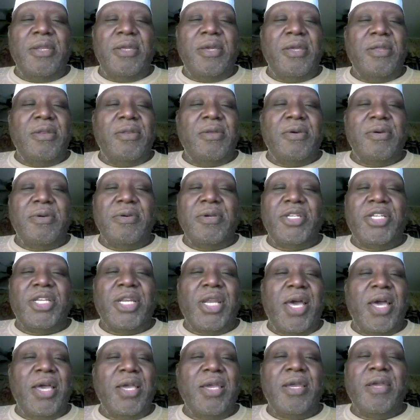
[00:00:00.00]
they were
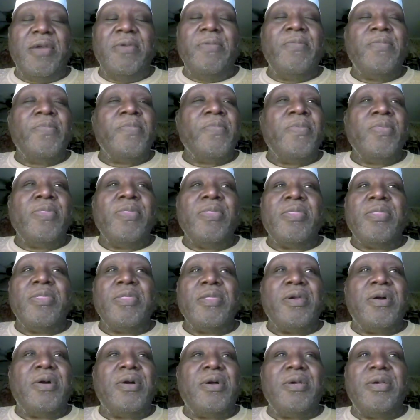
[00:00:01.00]
very careful as
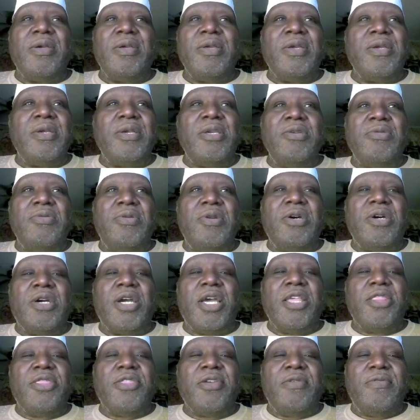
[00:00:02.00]
to where they were
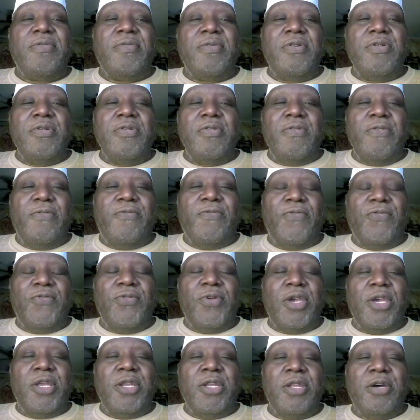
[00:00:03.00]
filming, because
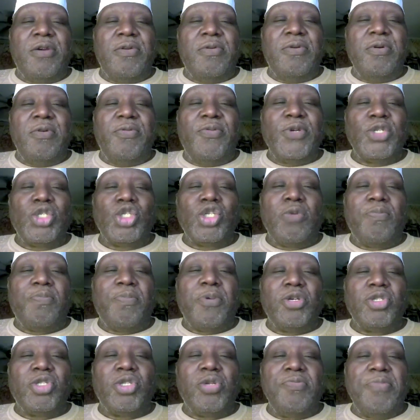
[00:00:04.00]
I suspect that
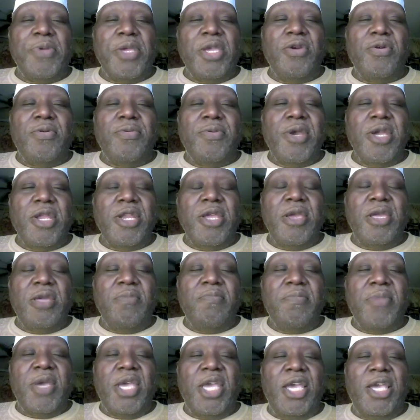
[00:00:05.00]
water is coming through
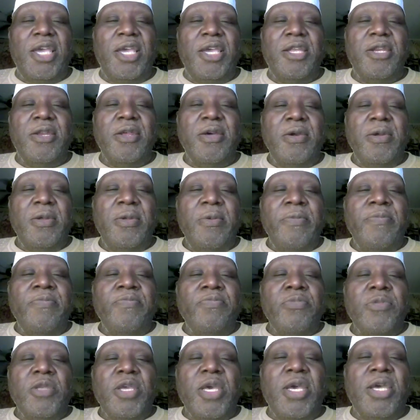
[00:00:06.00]
that roof.
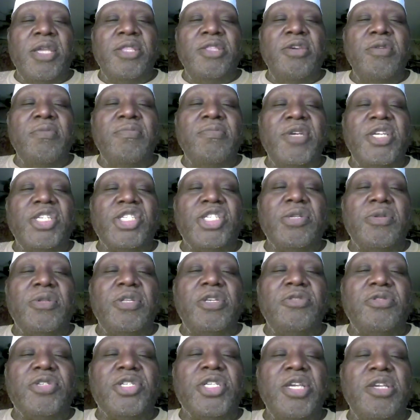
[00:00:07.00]
I don't understand
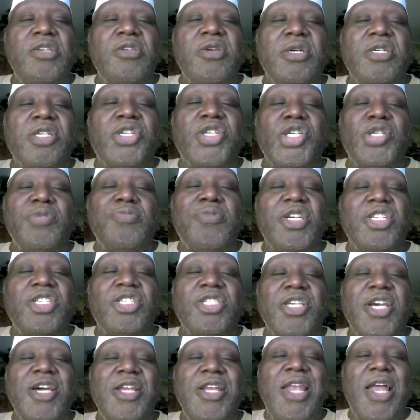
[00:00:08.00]
what the deal is
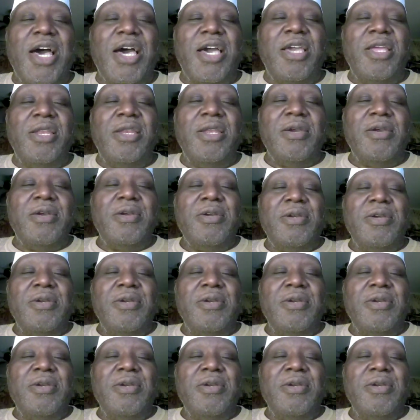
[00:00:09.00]
with Marwa